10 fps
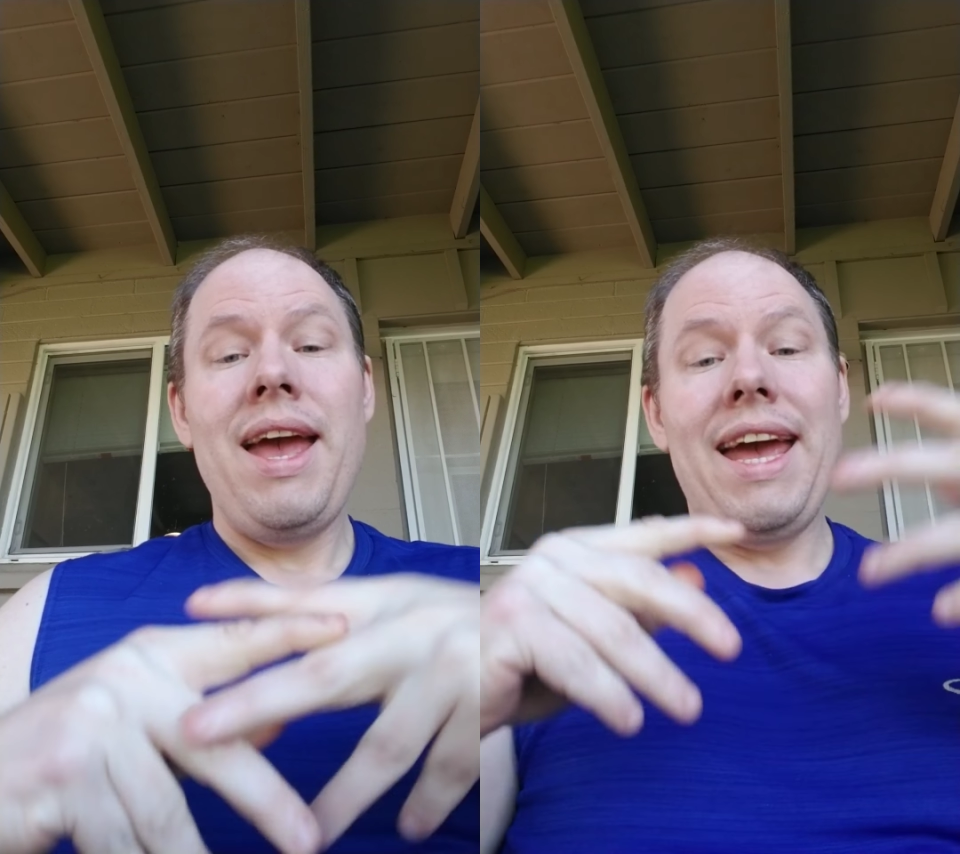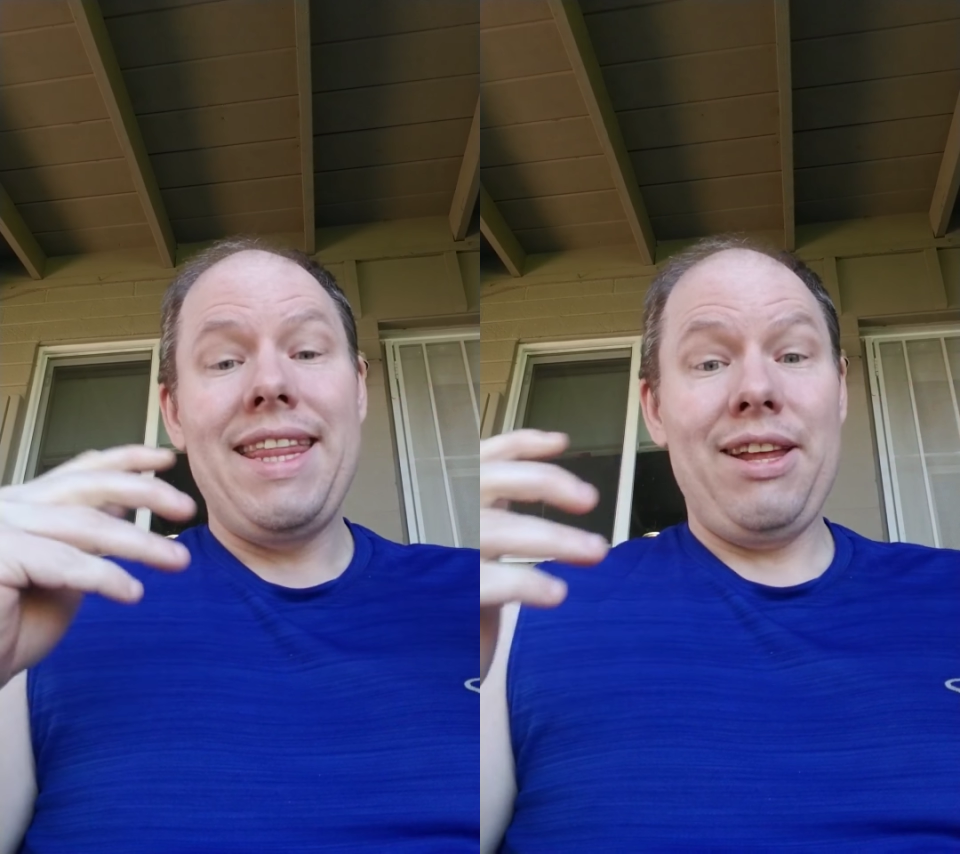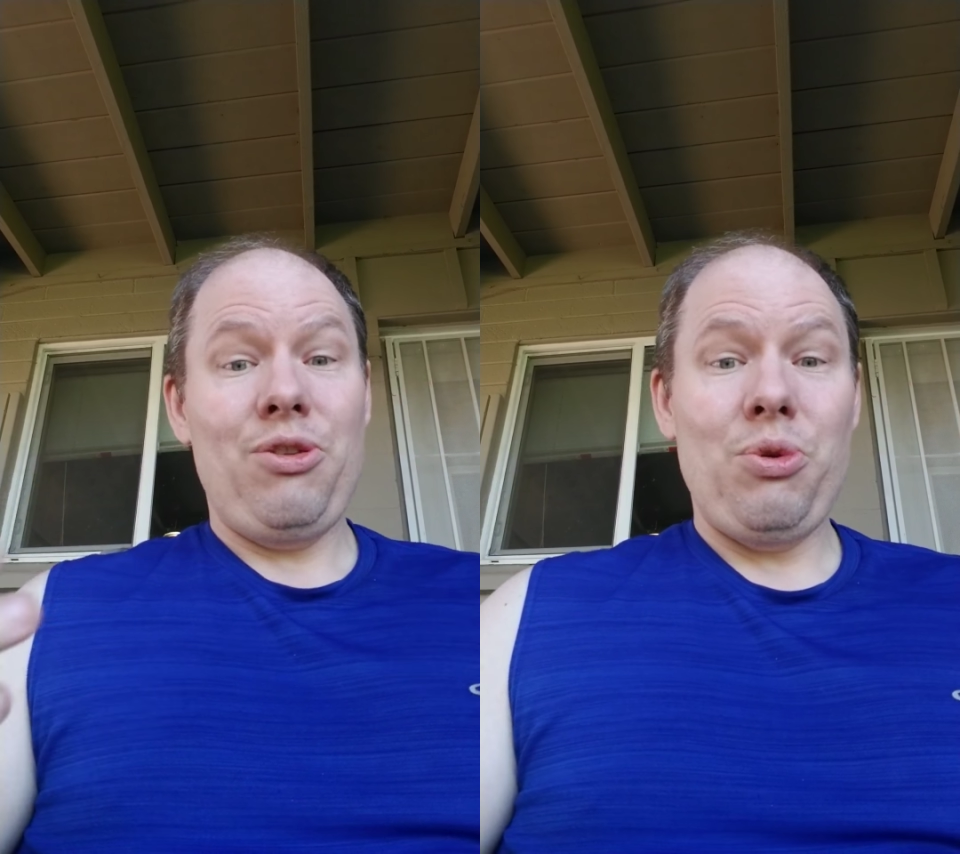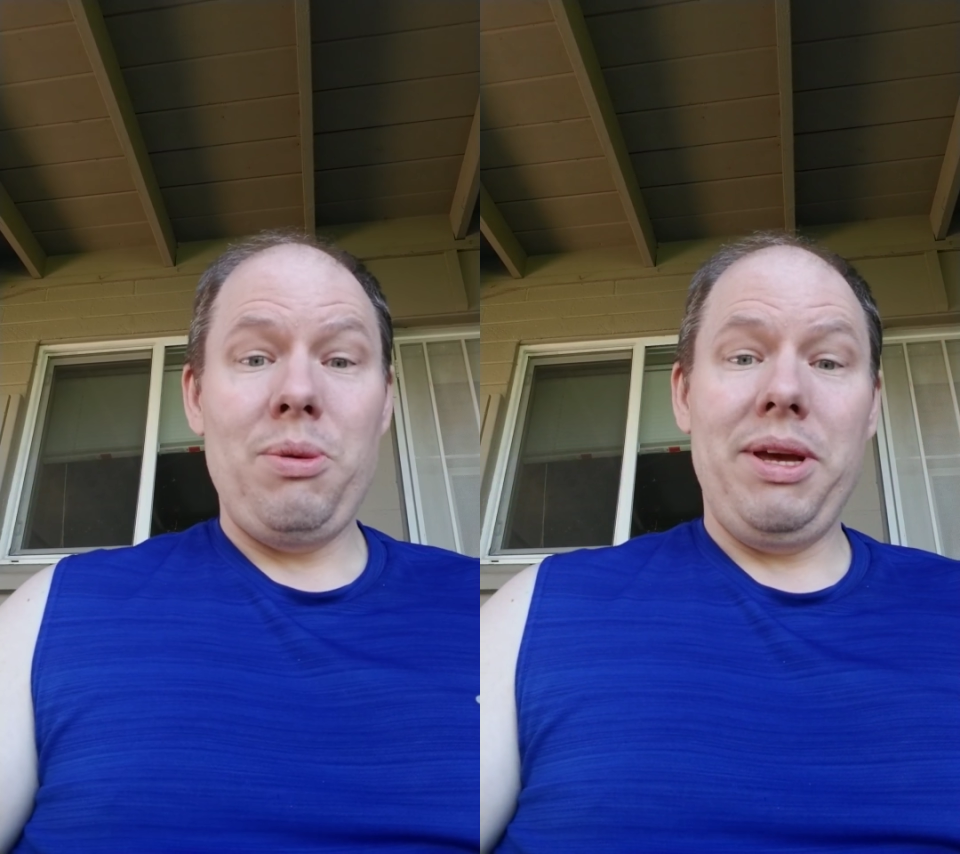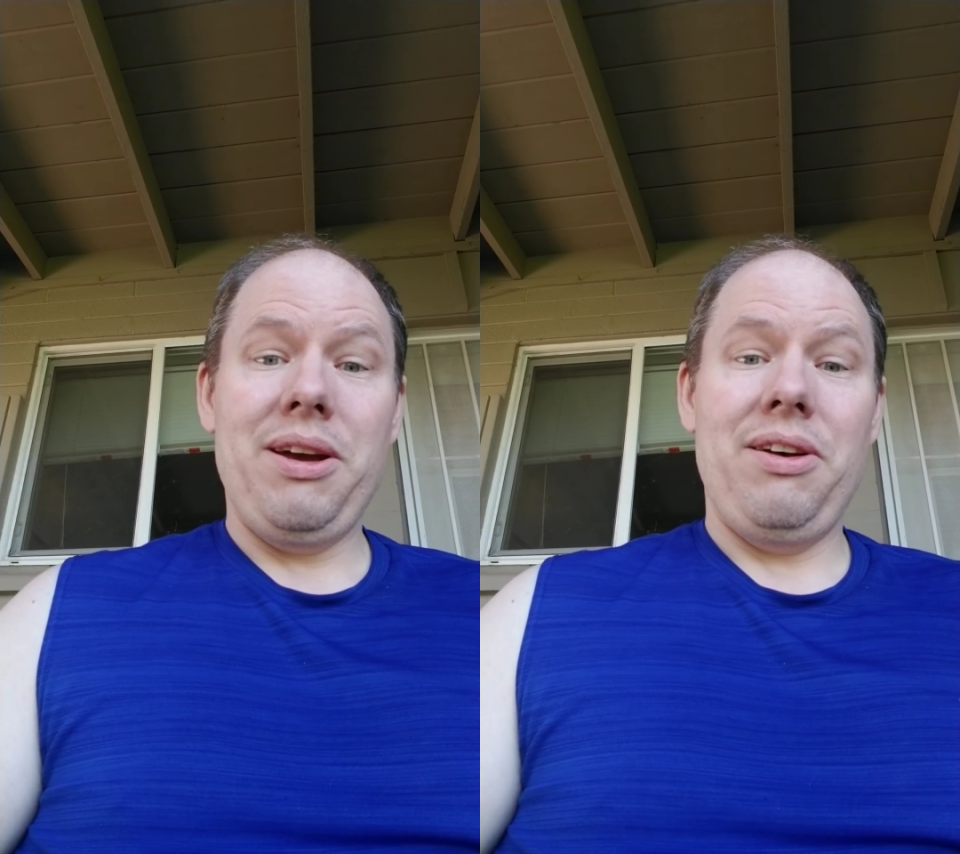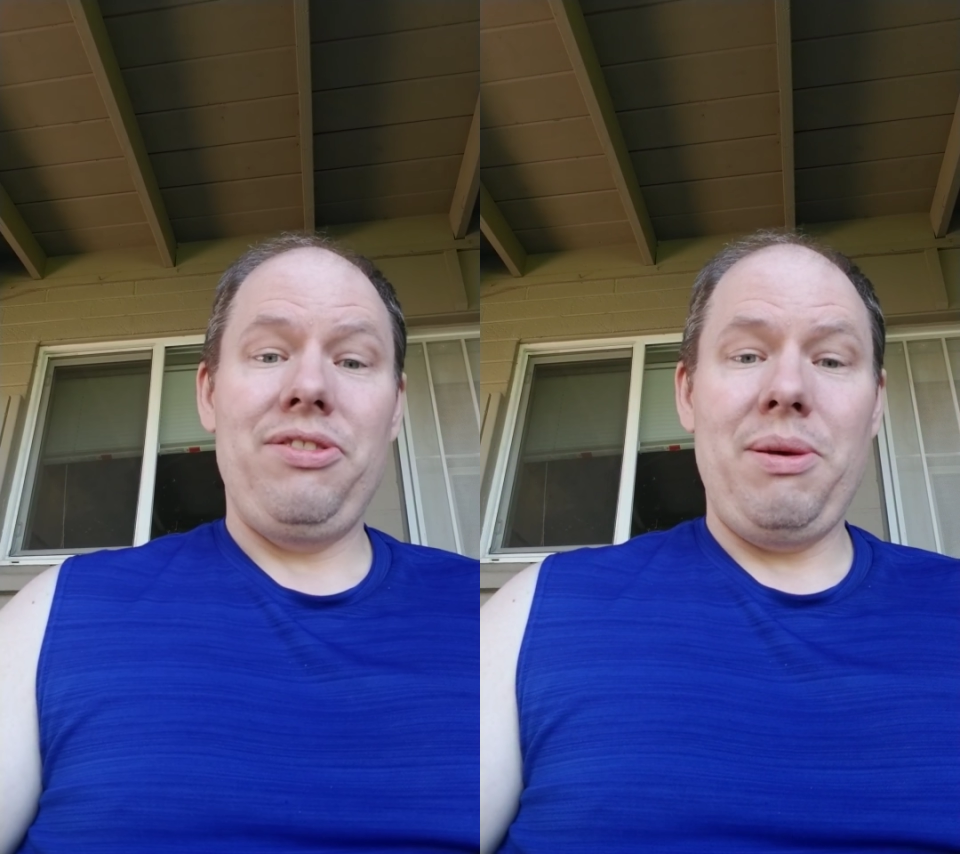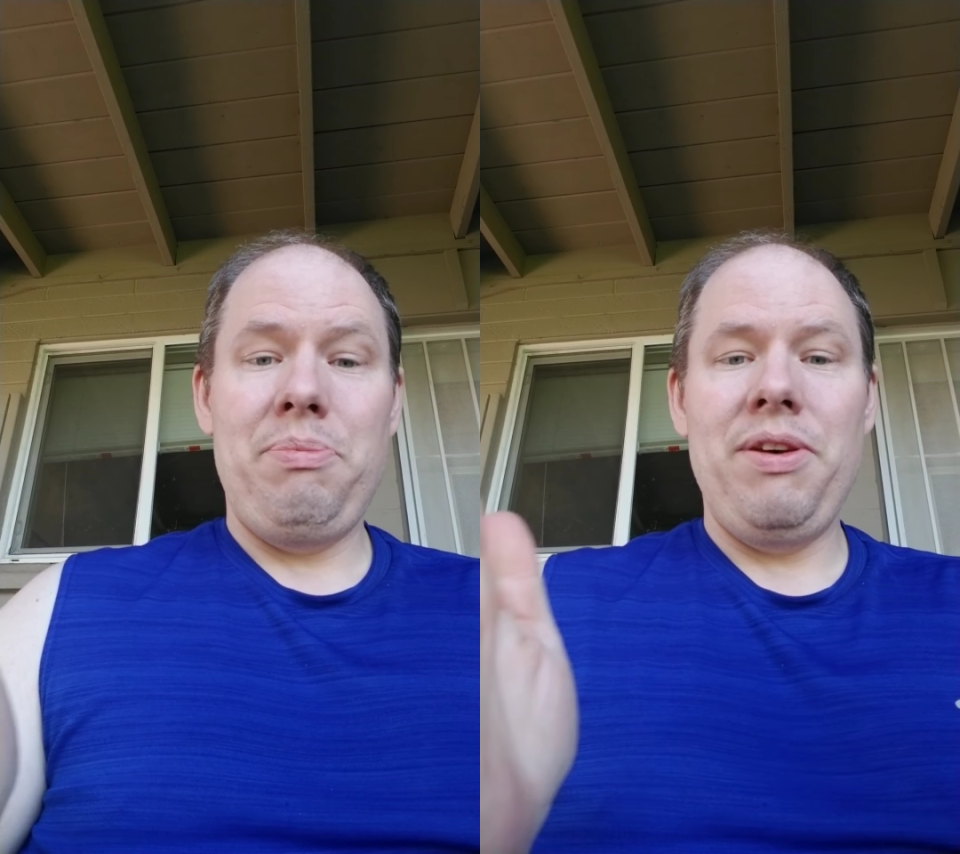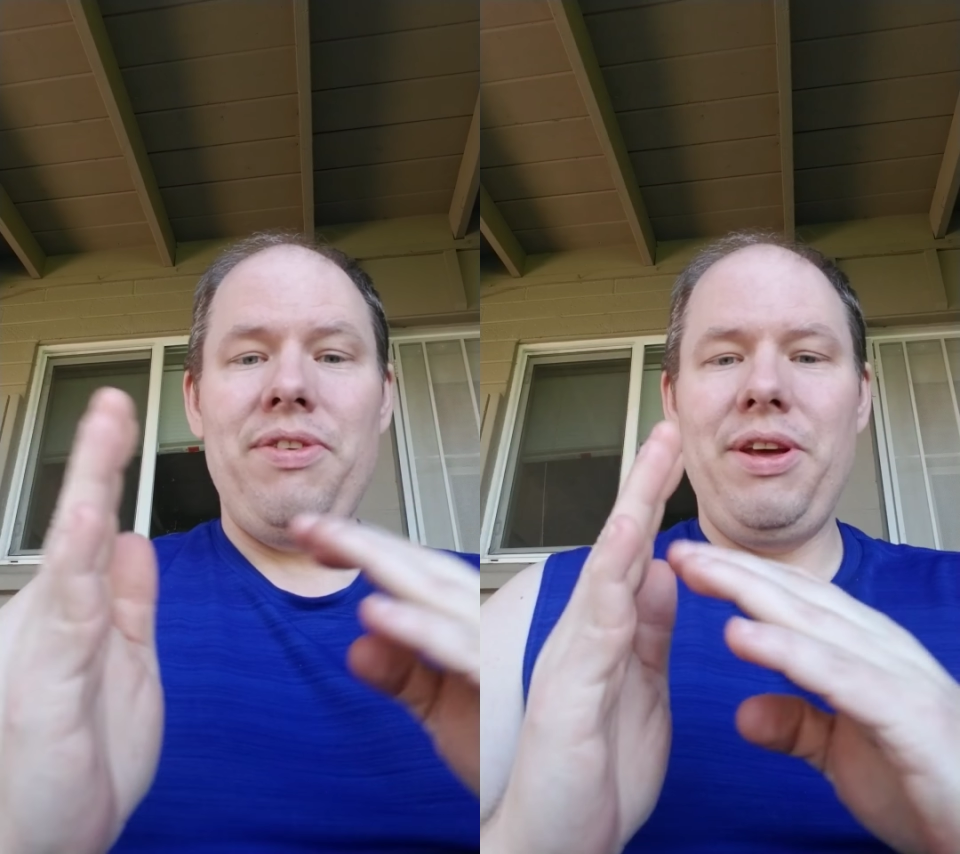And that's only because they
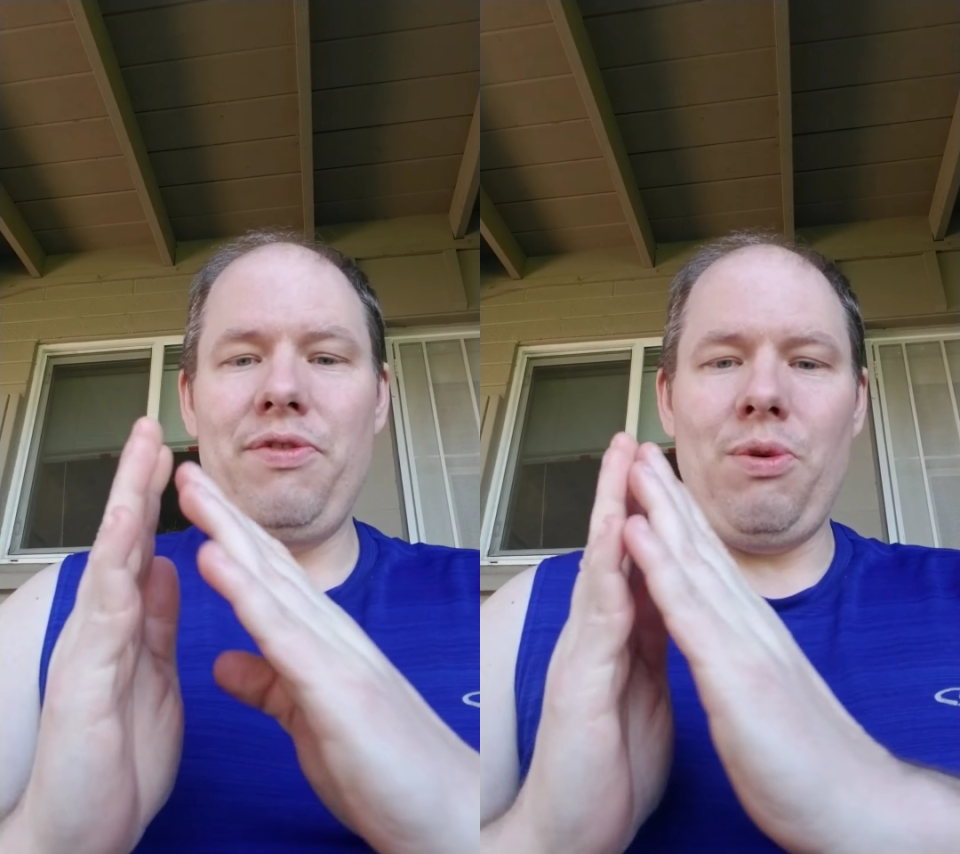pivoted